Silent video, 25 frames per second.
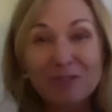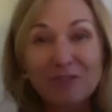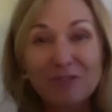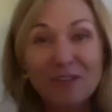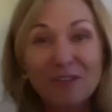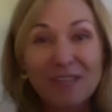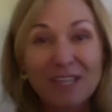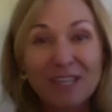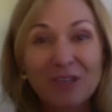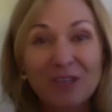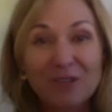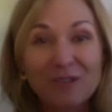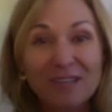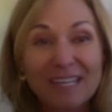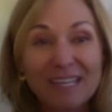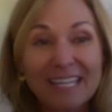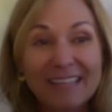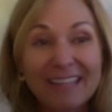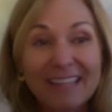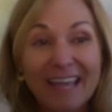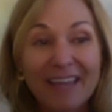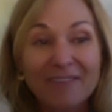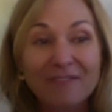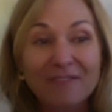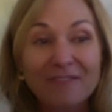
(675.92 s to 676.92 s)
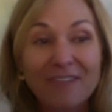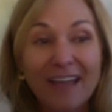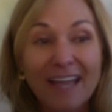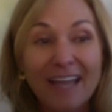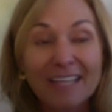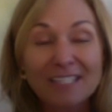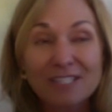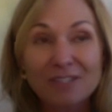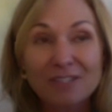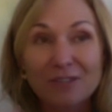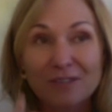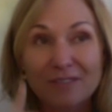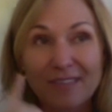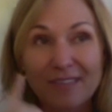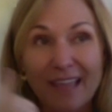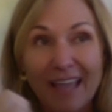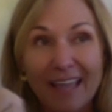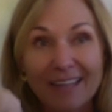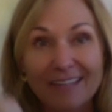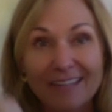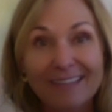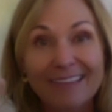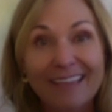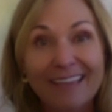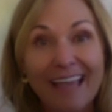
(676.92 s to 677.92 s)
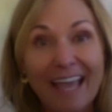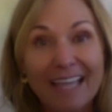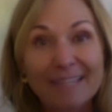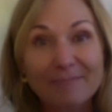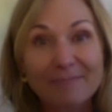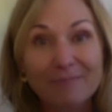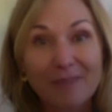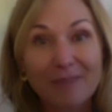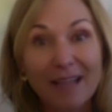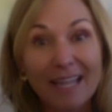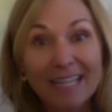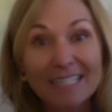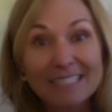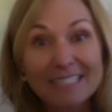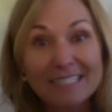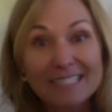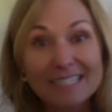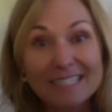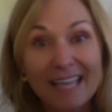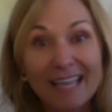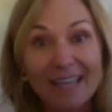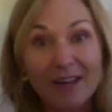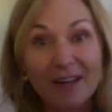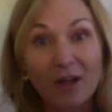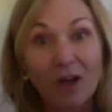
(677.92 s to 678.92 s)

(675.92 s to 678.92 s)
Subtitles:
like you need that faster, that mindset